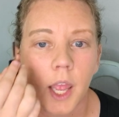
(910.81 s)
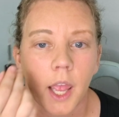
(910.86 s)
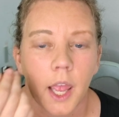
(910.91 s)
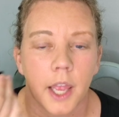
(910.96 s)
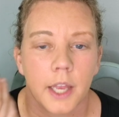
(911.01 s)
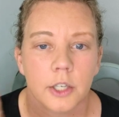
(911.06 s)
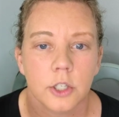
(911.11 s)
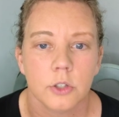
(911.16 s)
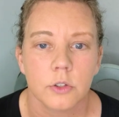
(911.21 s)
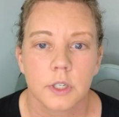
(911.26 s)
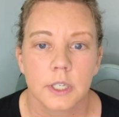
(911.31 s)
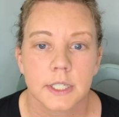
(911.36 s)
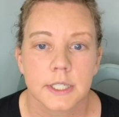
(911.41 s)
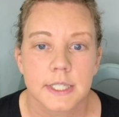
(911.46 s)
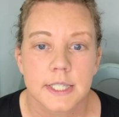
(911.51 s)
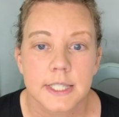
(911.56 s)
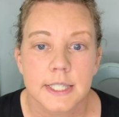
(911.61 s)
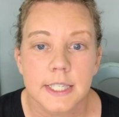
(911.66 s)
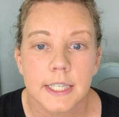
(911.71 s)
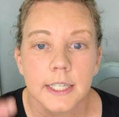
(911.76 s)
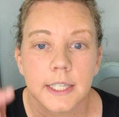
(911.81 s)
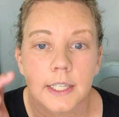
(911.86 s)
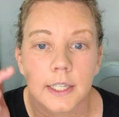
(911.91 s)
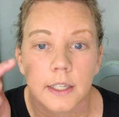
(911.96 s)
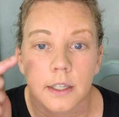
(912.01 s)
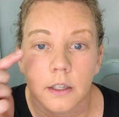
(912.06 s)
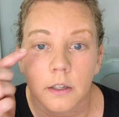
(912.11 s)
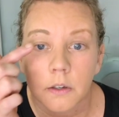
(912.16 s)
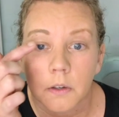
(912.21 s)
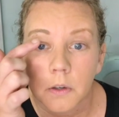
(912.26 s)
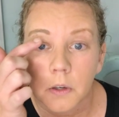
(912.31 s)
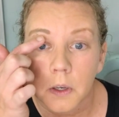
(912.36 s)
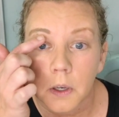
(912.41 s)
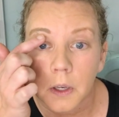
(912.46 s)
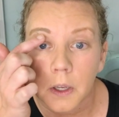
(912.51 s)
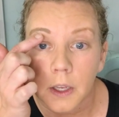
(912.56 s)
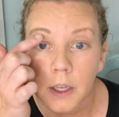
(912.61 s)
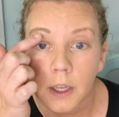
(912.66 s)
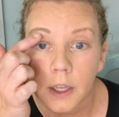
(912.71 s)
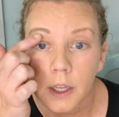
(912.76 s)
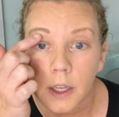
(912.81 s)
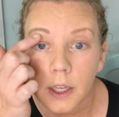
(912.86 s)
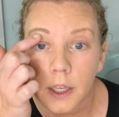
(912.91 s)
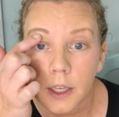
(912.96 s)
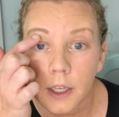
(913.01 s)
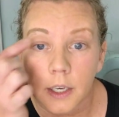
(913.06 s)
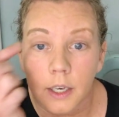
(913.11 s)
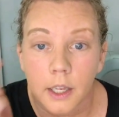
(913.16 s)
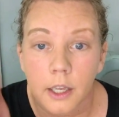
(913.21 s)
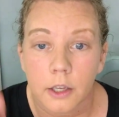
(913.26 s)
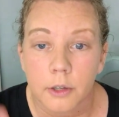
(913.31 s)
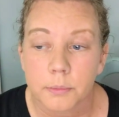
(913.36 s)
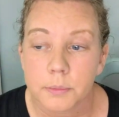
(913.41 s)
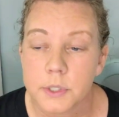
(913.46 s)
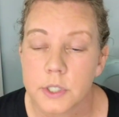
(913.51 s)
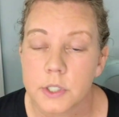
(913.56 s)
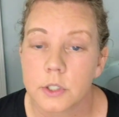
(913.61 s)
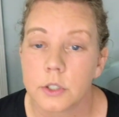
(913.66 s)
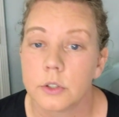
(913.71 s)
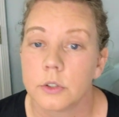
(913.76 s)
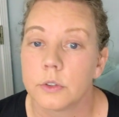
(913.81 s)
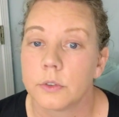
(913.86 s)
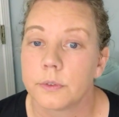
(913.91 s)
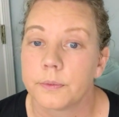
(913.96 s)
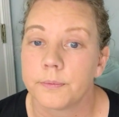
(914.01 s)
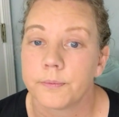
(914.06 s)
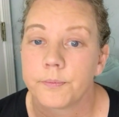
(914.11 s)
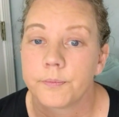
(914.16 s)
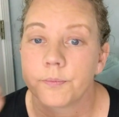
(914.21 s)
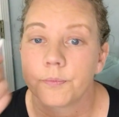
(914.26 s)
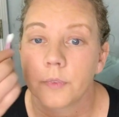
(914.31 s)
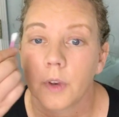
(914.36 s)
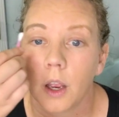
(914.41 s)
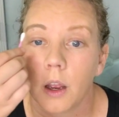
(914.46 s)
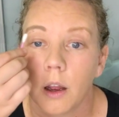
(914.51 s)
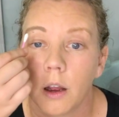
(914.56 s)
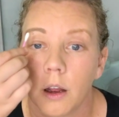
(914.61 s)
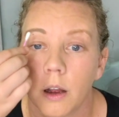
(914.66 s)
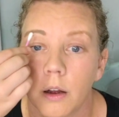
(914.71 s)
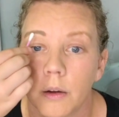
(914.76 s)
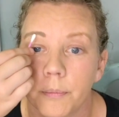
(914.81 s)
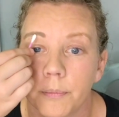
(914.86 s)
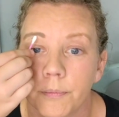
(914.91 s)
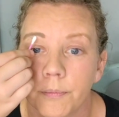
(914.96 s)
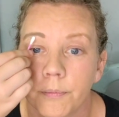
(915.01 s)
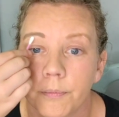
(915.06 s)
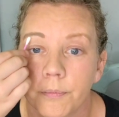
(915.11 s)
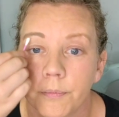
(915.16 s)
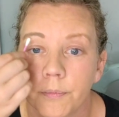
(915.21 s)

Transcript: And you can see it helps to, for